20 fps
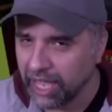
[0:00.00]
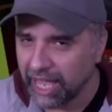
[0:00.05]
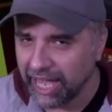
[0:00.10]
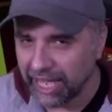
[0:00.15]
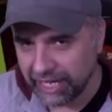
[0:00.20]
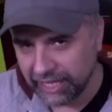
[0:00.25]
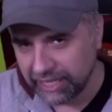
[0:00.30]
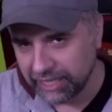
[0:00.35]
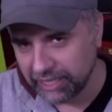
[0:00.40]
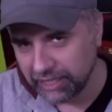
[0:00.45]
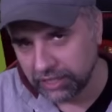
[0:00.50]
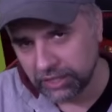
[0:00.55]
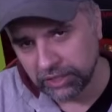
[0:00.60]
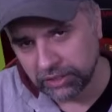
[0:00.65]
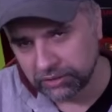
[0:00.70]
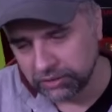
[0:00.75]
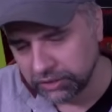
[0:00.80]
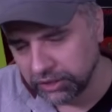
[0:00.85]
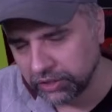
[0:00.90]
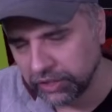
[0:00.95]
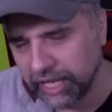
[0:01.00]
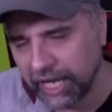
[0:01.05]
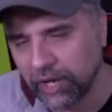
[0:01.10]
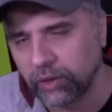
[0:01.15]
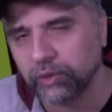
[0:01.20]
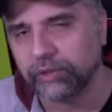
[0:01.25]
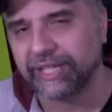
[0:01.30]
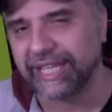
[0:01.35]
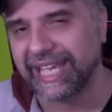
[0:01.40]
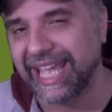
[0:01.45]
And you'll get
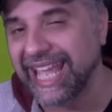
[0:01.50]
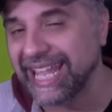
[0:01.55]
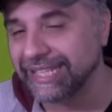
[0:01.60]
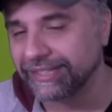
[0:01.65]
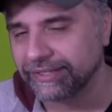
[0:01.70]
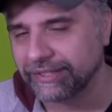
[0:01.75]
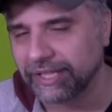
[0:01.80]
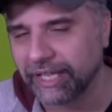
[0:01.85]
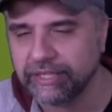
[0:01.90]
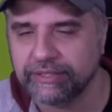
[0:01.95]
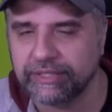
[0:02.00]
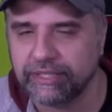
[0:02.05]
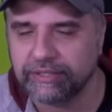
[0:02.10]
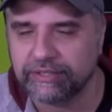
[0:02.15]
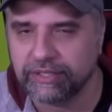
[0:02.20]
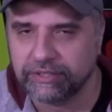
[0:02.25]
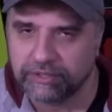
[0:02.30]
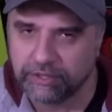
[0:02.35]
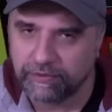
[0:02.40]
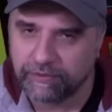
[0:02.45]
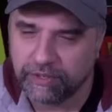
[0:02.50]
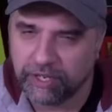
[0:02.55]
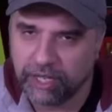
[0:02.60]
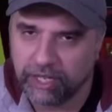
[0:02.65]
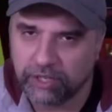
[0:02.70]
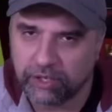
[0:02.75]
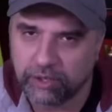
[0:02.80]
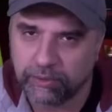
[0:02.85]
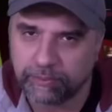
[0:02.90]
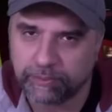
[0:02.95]
all the inside details, if you
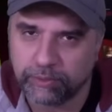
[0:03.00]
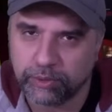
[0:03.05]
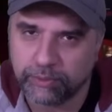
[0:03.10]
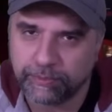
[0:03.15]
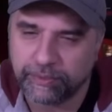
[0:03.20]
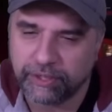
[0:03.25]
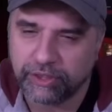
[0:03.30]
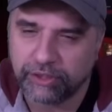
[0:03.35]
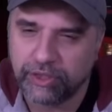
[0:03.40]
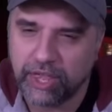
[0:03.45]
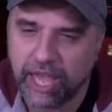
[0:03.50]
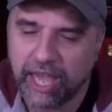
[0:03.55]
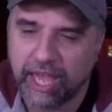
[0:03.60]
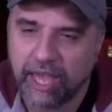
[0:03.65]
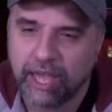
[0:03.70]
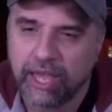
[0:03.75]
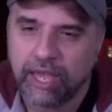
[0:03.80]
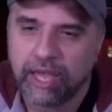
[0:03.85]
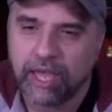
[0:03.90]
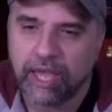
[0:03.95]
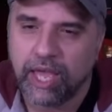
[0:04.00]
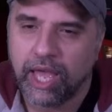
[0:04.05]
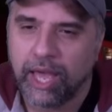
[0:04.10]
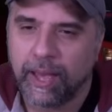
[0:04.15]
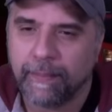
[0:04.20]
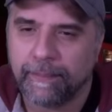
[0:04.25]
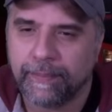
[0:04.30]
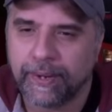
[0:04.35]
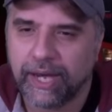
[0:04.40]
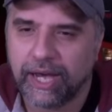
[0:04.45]
like, on Bournemouth there.
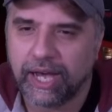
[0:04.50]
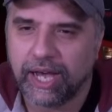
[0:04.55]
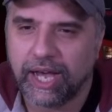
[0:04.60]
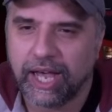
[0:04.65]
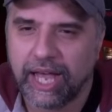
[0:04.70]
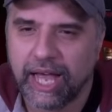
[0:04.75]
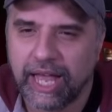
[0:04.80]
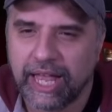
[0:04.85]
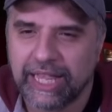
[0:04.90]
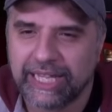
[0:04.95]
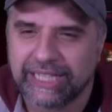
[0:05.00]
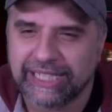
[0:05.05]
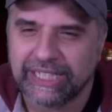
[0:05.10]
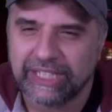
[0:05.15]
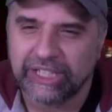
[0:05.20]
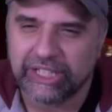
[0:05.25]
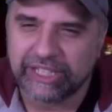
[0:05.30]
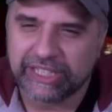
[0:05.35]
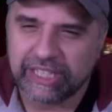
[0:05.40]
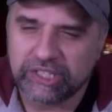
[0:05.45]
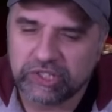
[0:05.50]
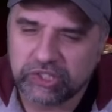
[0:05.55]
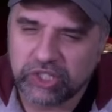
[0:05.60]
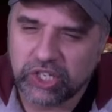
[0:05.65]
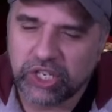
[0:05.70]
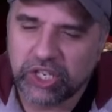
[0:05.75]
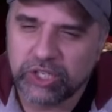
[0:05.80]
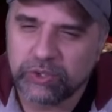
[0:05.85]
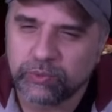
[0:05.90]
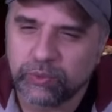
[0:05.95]
But look, this
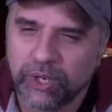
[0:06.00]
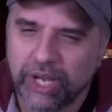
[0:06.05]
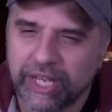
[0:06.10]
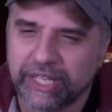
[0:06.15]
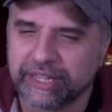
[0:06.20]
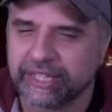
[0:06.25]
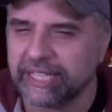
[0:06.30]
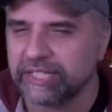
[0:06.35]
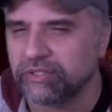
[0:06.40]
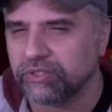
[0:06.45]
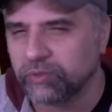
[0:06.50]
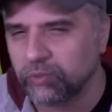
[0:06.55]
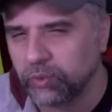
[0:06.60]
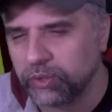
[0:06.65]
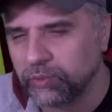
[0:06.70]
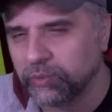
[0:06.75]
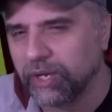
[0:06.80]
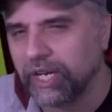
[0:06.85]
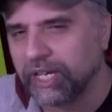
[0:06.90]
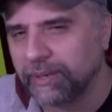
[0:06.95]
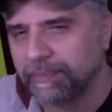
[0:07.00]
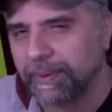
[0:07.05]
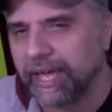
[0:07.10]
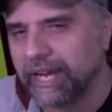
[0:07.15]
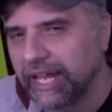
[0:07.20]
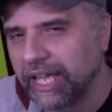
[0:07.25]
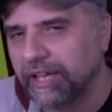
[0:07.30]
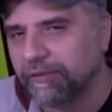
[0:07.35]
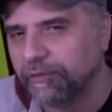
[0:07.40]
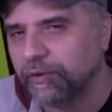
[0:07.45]
could work. This would work
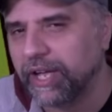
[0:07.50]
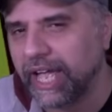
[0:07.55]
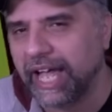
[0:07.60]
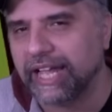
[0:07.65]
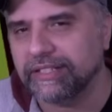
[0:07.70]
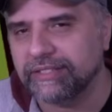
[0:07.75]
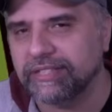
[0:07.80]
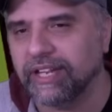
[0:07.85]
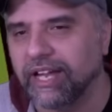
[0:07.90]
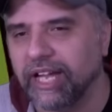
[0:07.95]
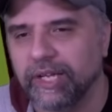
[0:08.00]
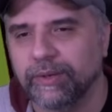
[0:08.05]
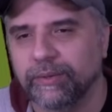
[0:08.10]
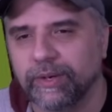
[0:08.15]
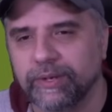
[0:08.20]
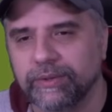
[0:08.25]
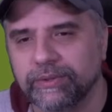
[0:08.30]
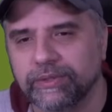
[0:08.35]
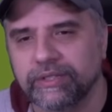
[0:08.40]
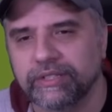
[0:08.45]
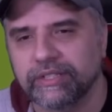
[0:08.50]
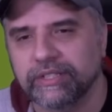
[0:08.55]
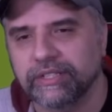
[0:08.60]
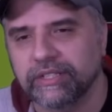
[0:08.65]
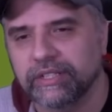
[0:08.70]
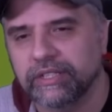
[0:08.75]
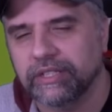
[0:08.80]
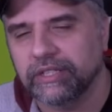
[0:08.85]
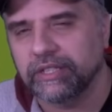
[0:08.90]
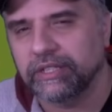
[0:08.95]
better if we had Taiwo.
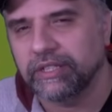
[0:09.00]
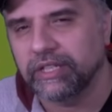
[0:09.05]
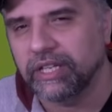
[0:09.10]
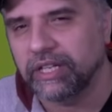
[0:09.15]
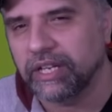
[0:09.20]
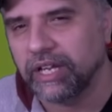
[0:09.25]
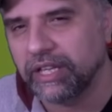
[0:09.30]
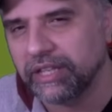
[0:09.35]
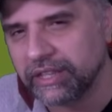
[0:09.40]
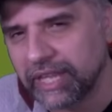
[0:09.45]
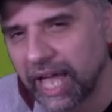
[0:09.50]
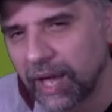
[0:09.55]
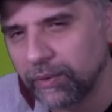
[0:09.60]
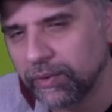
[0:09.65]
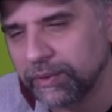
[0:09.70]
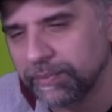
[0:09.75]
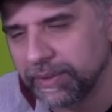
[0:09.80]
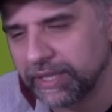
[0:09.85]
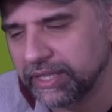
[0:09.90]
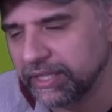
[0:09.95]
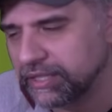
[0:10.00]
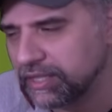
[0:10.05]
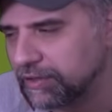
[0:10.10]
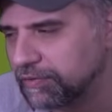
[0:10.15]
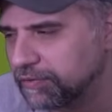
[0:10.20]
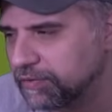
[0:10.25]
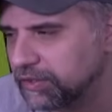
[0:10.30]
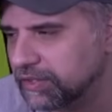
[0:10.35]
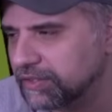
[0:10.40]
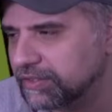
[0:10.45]
You know, that would be the
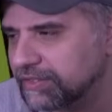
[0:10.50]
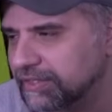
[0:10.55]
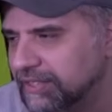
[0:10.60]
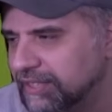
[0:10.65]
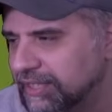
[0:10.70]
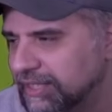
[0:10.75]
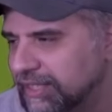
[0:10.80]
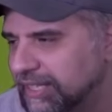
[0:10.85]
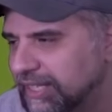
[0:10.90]
difference.